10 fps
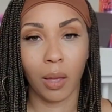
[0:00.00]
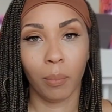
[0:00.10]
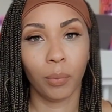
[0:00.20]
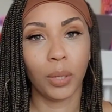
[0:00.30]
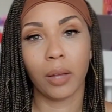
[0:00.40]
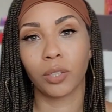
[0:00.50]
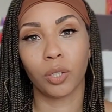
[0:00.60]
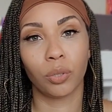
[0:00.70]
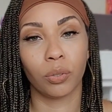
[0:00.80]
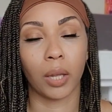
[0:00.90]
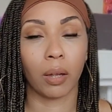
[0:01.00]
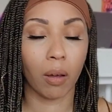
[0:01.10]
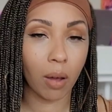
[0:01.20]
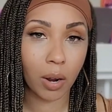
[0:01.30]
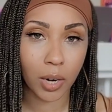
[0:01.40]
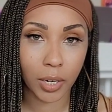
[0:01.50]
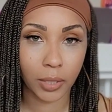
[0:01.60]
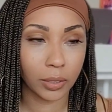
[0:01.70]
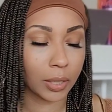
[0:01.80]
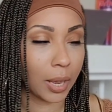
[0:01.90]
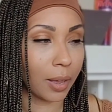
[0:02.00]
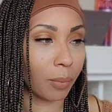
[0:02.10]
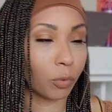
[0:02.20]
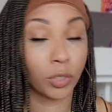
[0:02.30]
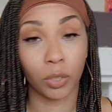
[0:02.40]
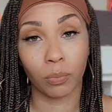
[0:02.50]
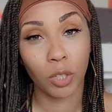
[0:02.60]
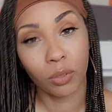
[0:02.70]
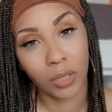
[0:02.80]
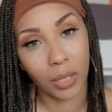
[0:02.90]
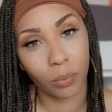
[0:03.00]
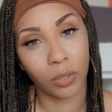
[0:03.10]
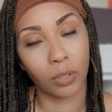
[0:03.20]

But we also do like art, we'll do music,